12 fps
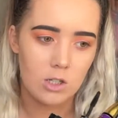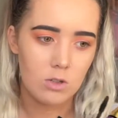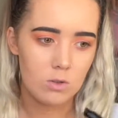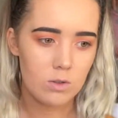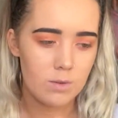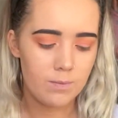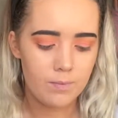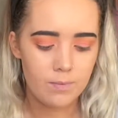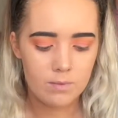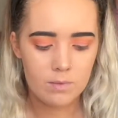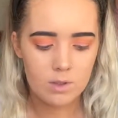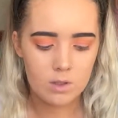use.
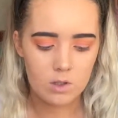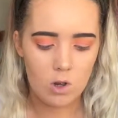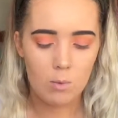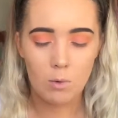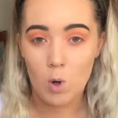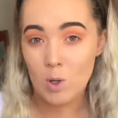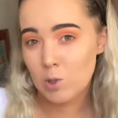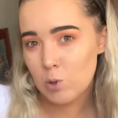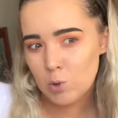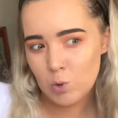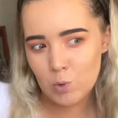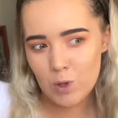So I'm going to
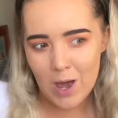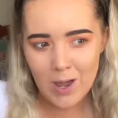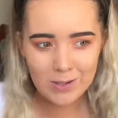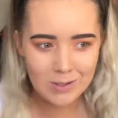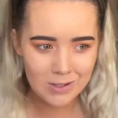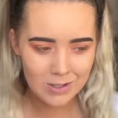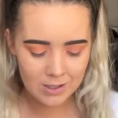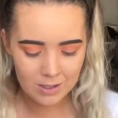do that.